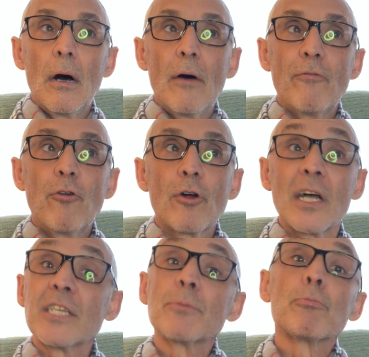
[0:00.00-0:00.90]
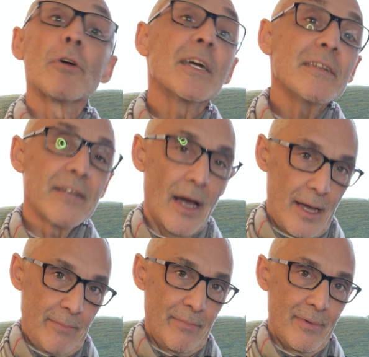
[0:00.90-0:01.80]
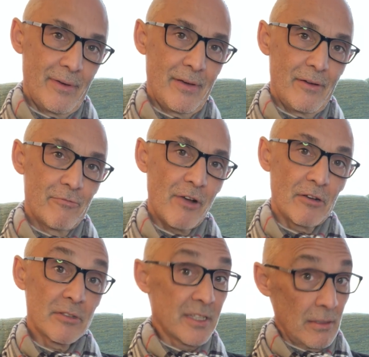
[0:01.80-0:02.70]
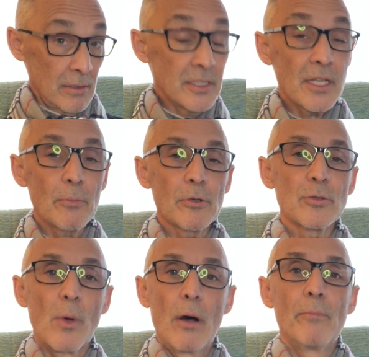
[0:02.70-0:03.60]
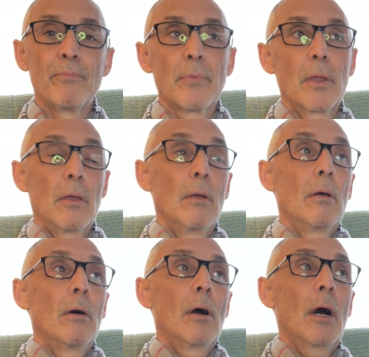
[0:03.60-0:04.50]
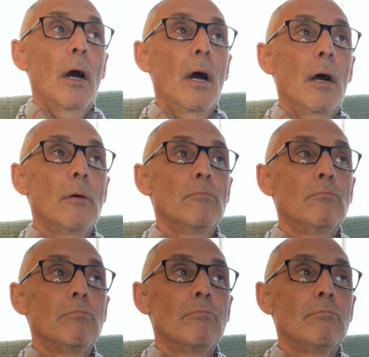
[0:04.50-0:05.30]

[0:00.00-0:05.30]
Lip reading: for a springtime fragrance, and summer as well, I